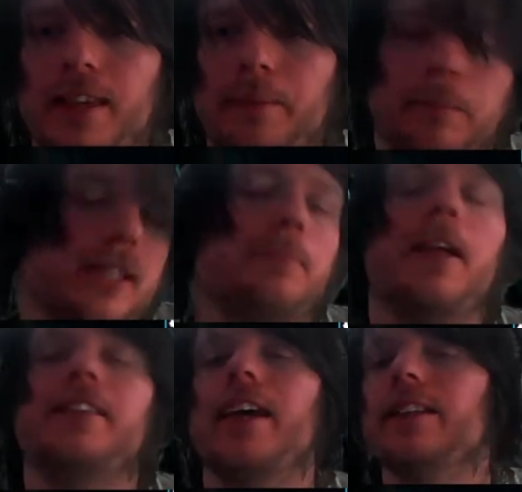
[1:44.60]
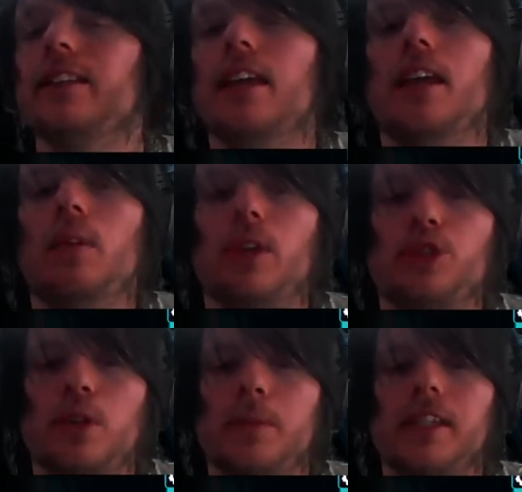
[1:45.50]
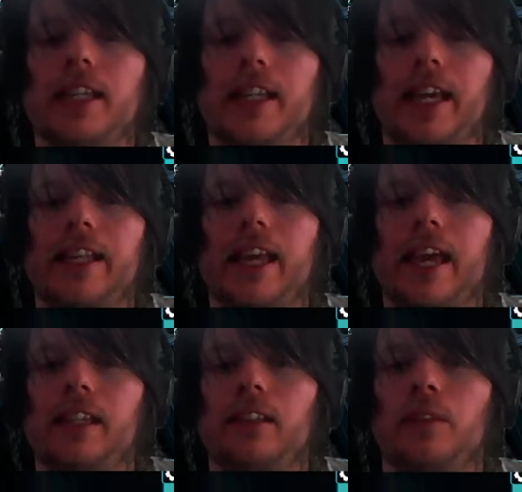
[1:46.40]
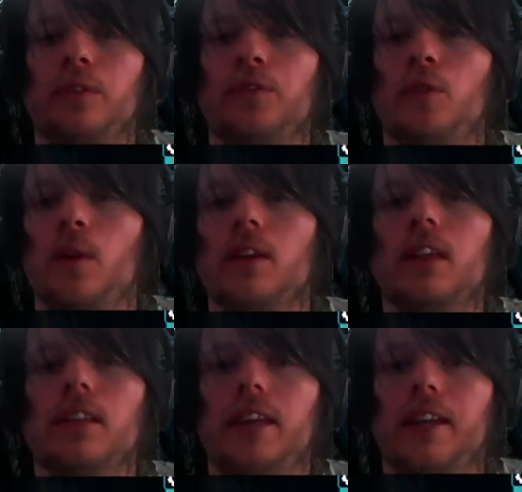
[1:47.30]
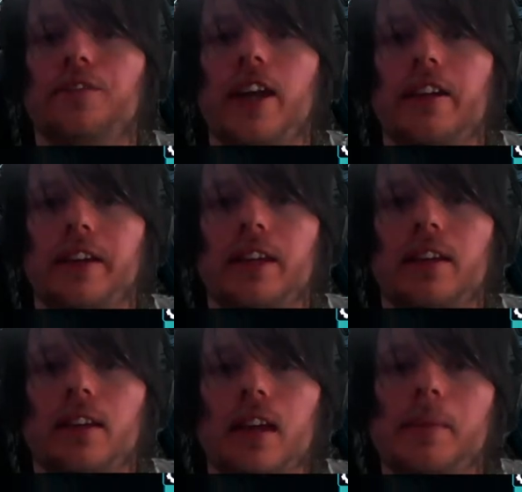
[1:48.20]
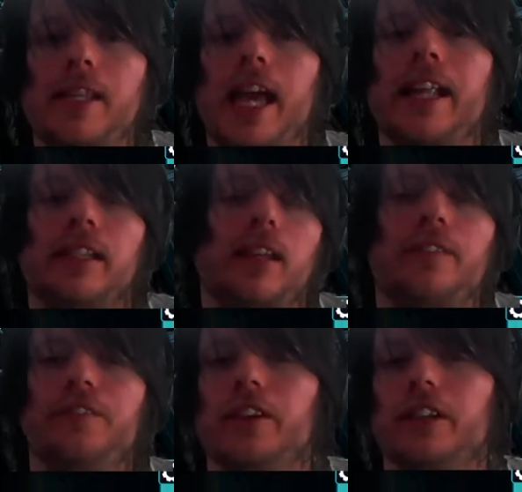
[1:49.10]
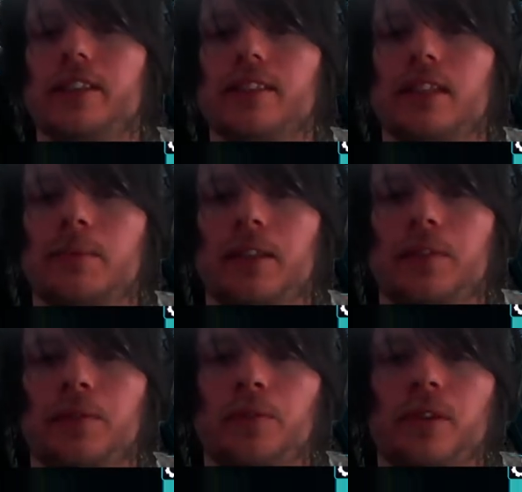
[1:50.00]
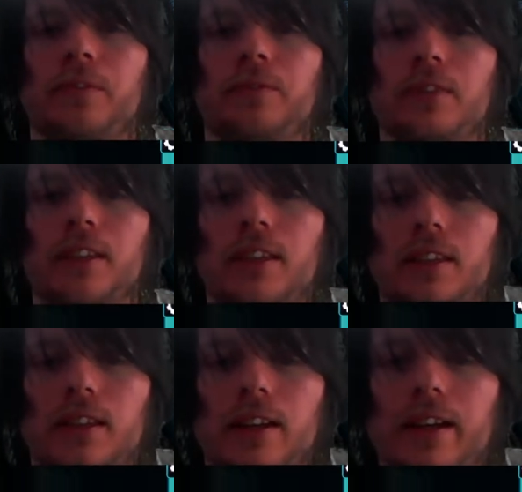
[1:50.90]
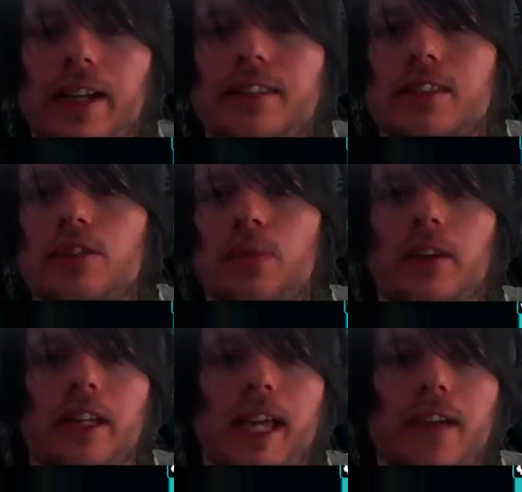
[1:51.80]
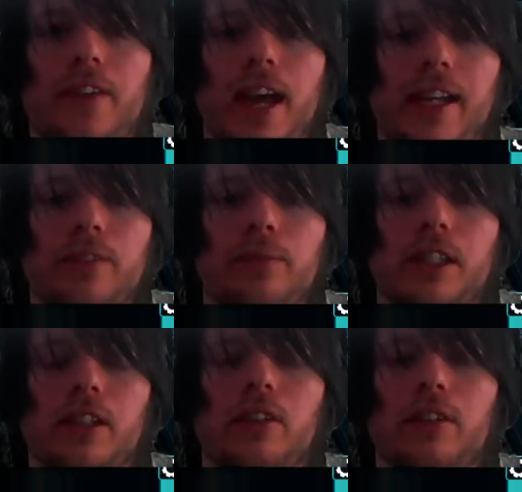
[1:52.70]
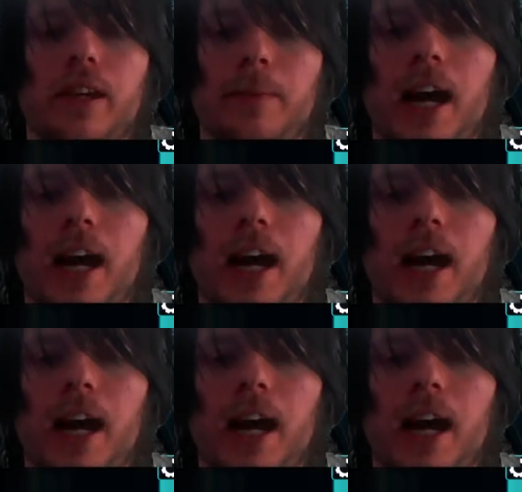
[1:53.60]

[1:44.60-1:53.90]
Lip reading: 10, because Ben 10, when tributed, can add any level 4 Life Fairy. I mean, any Life Fairy, doesn't have to be level 4. Alright, since we already have Haggith, we're going to go and grab